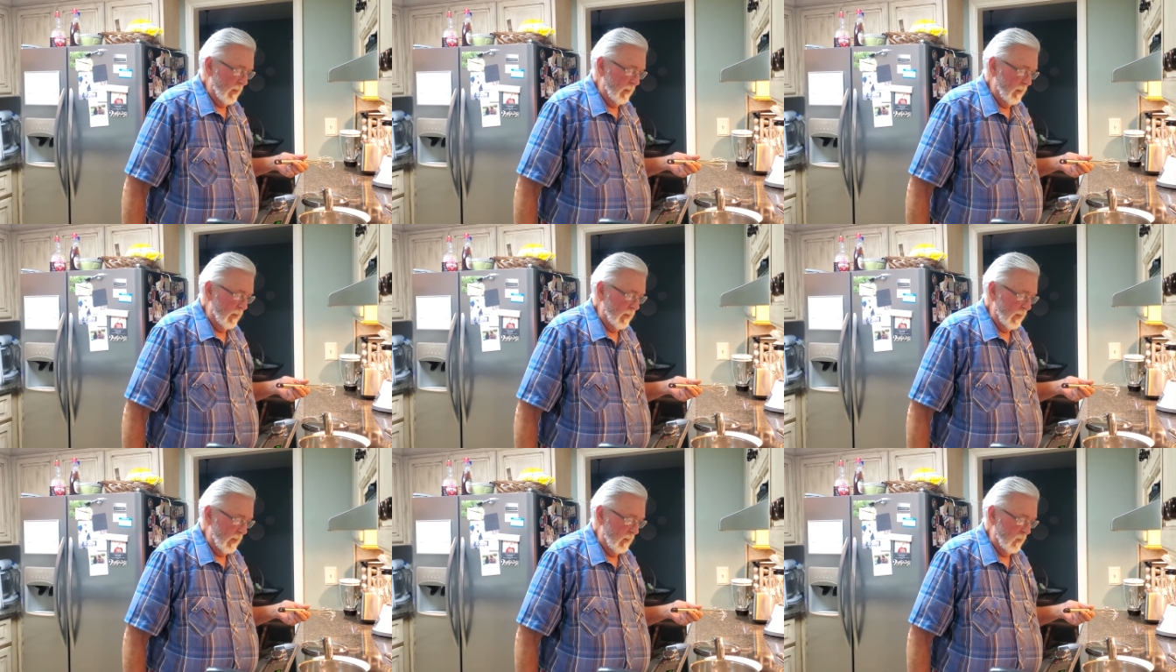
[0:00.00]

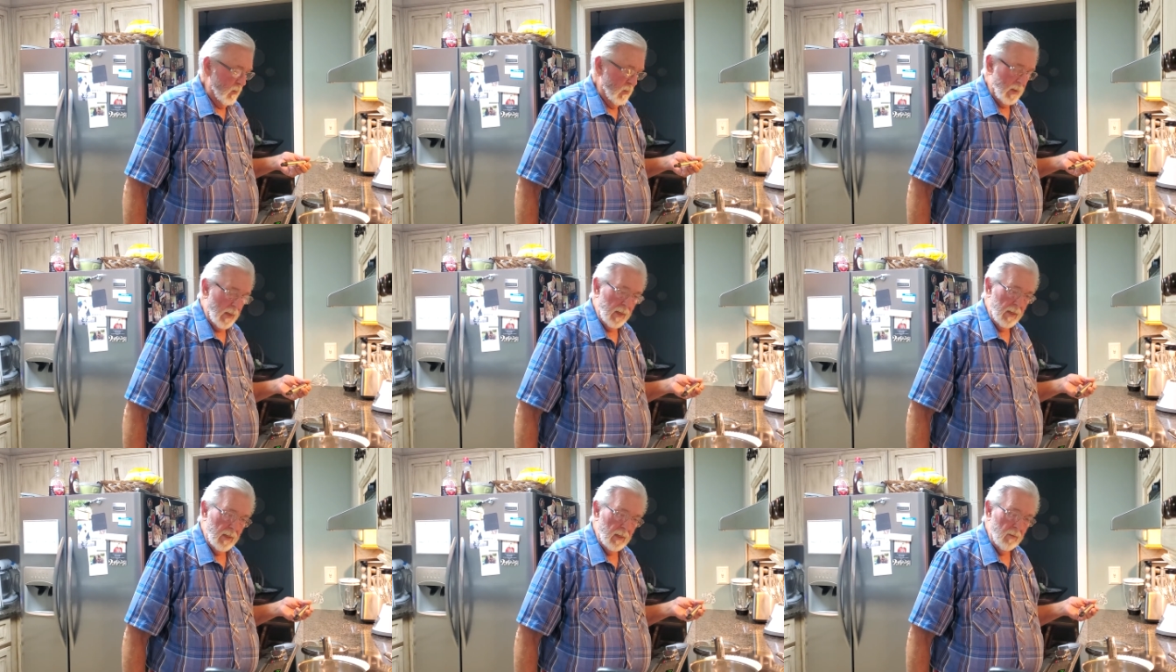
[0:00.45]
Then
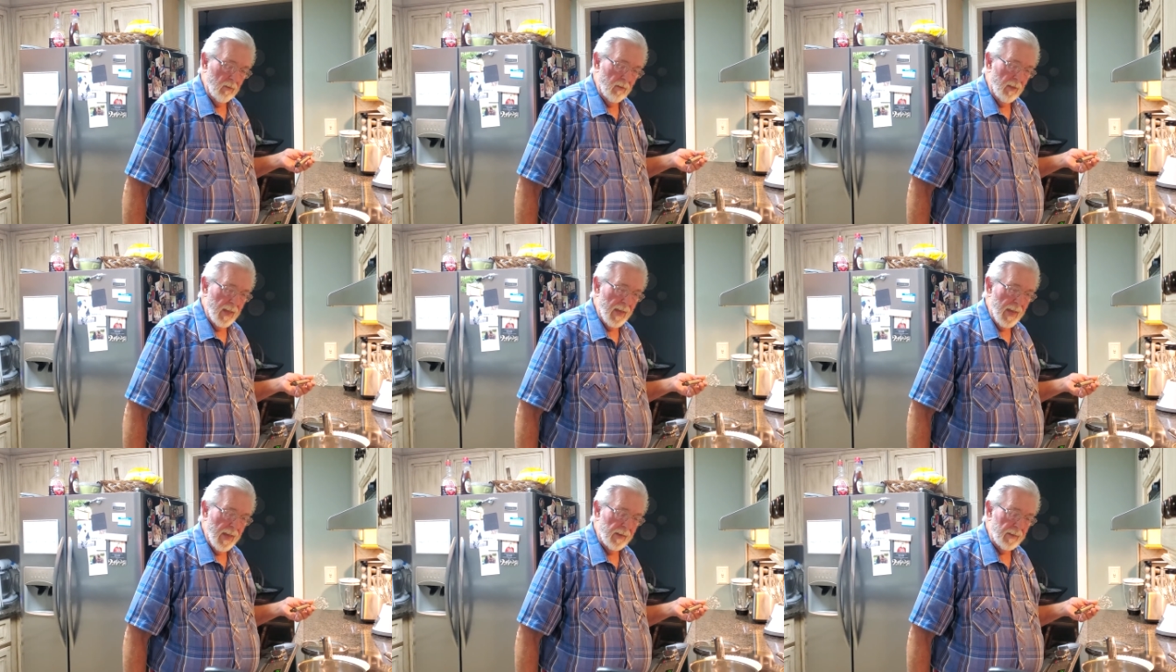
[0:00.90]
when I do
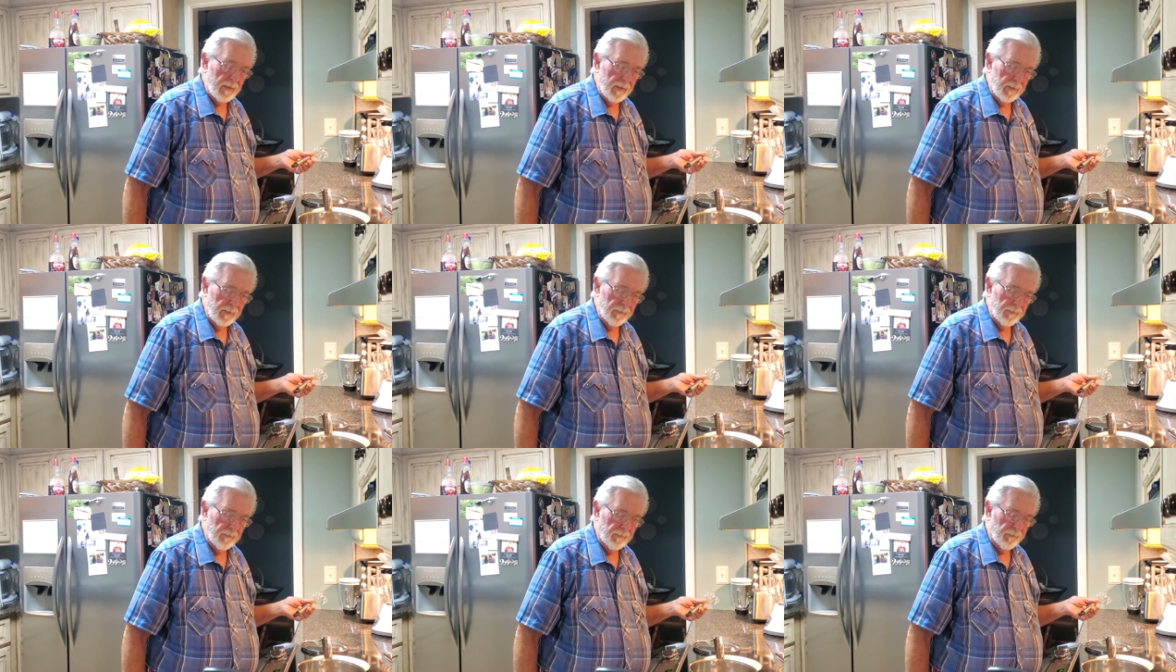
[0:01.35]
that,
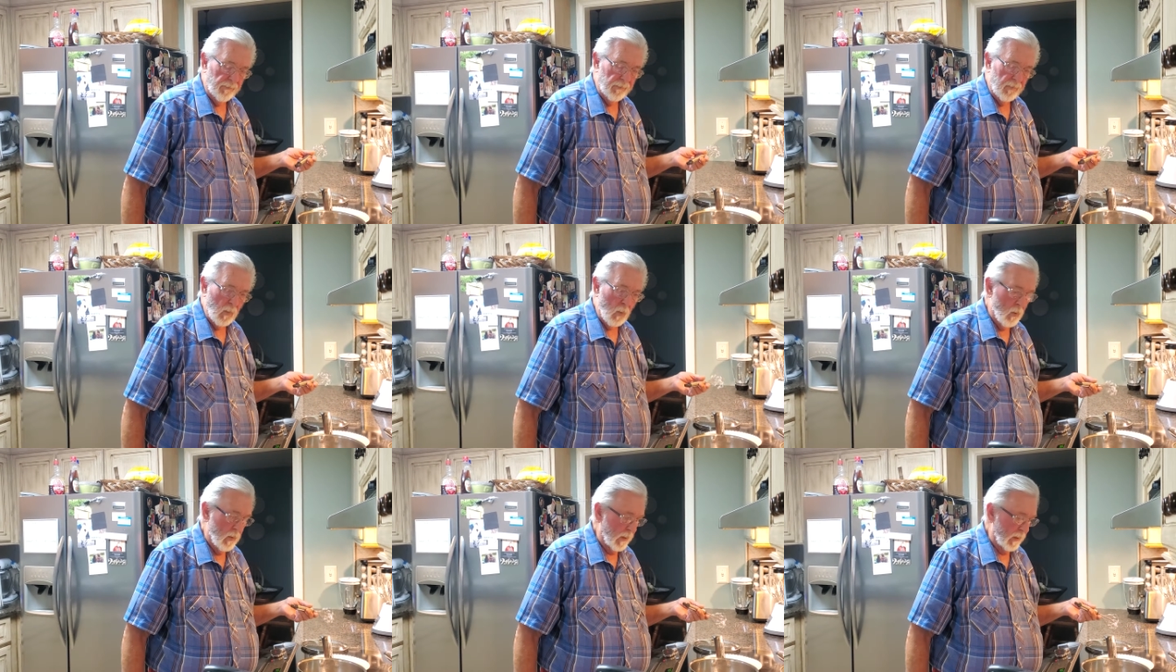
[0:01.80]

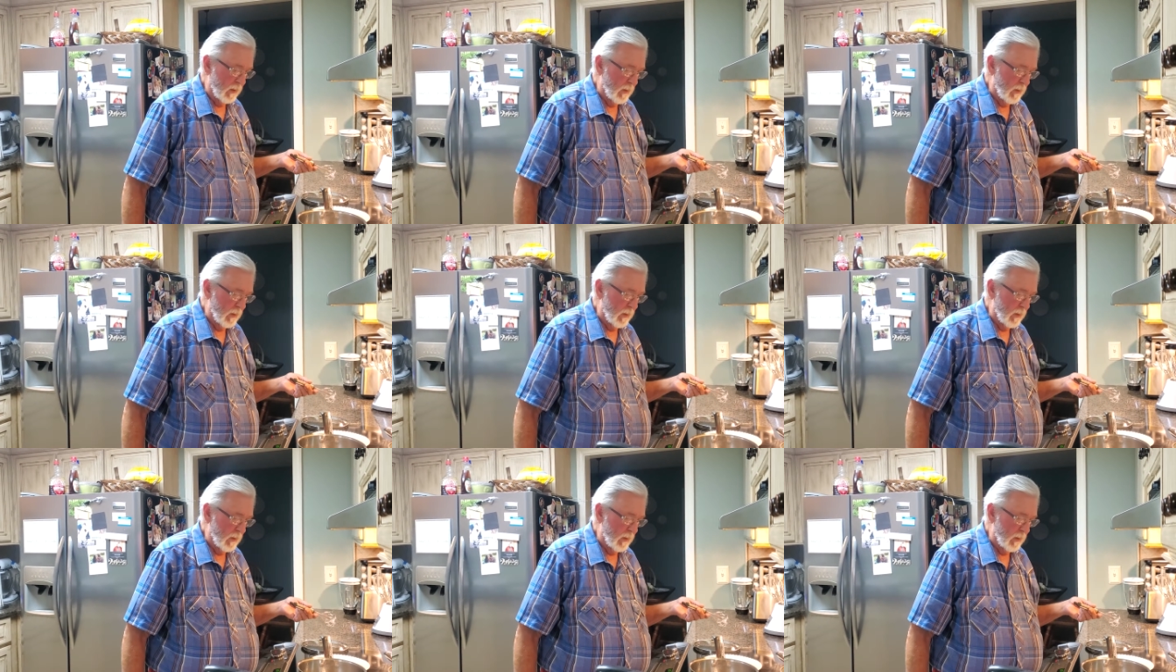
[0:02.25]
when it